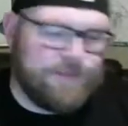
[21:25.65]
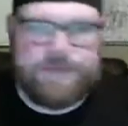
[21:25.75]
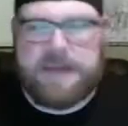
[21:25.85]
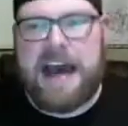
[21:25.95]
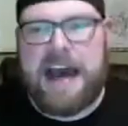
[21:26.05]

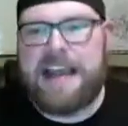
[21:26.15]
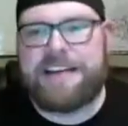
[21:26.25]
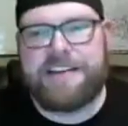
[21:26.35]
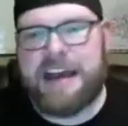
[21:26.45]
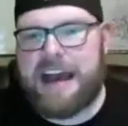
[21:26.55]
I've
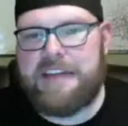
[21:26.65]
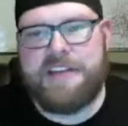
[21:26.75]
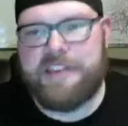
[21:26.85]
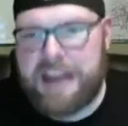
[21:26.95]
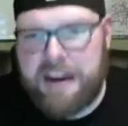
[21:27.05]

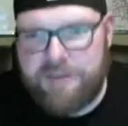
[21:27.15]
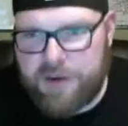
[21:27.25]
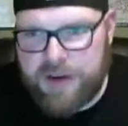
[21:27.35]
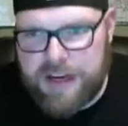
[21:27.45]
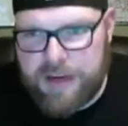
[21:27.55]
never
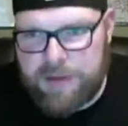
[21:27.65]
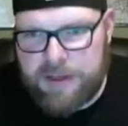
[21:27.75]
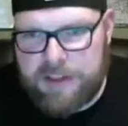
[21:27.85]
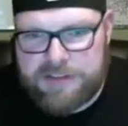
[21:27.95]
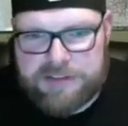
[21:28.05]
downvoted
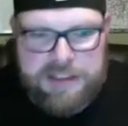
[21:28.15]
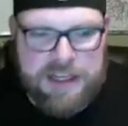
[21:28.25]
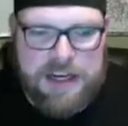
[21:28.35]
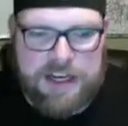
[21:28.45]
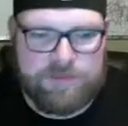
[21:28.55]
anybody. I